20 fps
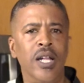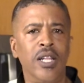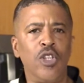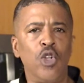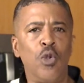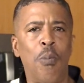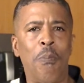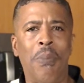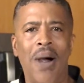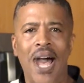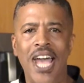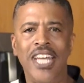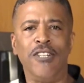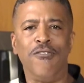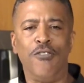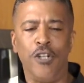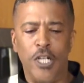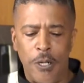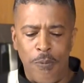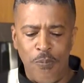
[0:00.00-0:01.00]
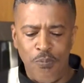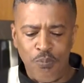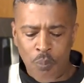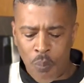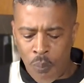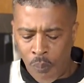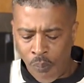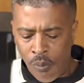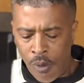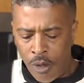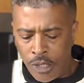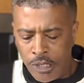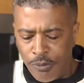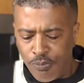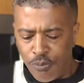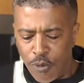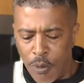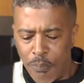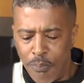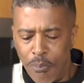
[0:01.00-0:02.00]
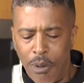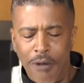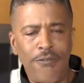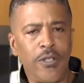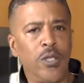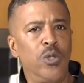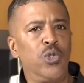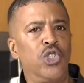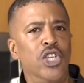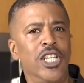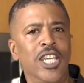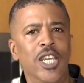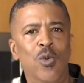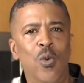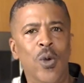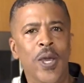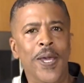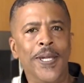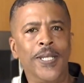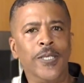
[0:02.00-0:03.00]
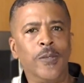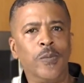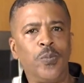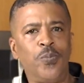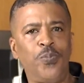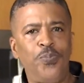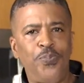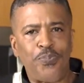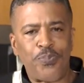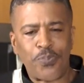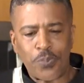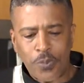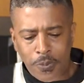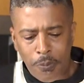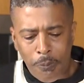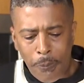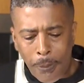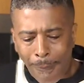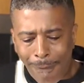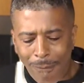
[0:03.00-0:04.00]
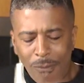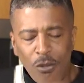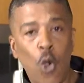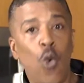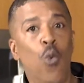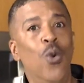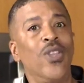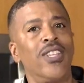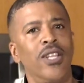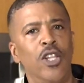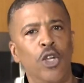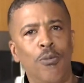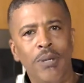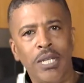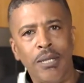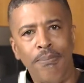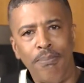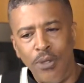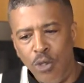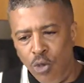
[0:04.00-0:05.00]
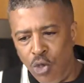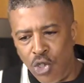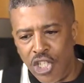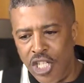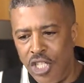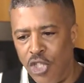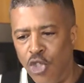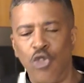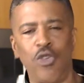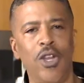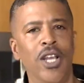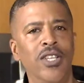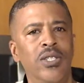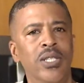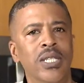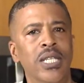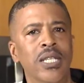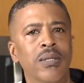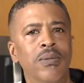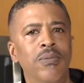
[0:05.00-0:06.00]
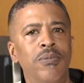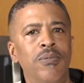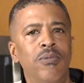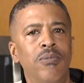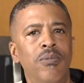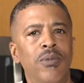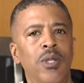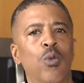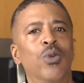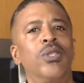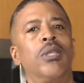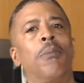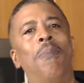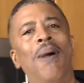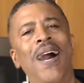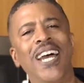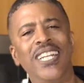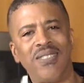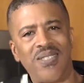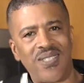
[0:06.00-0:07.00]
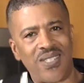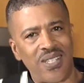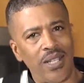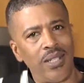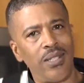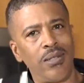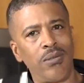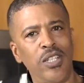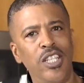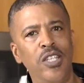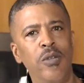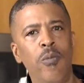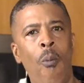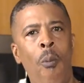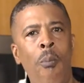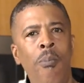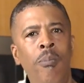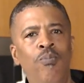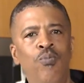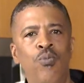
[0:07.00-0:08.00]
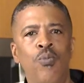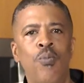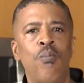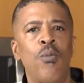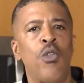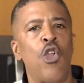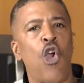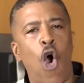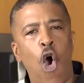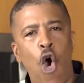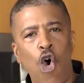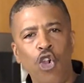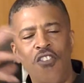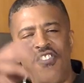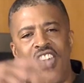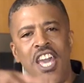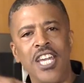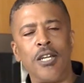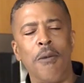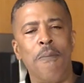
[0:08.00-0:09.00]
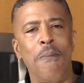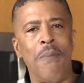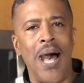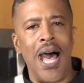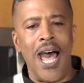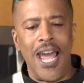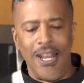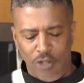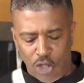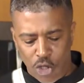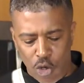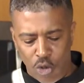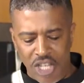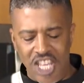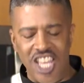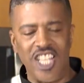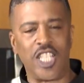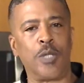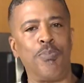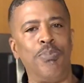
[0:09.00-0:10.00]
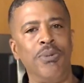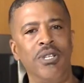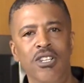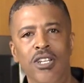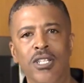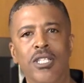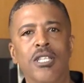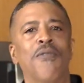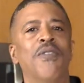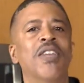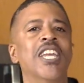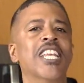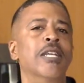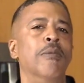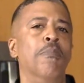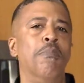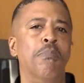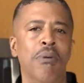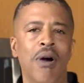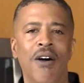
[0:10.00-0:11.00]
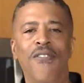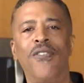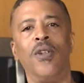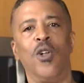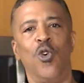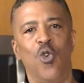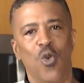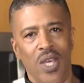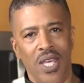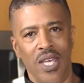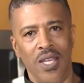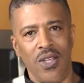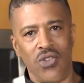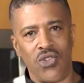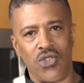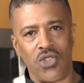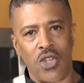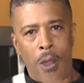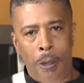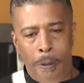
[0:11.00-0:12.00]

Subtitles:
little bite of a buffalo chicken wing with a little bit of blue cheese dressing, with a bite of celery. all of that combined. So the experience of eating buffalo wings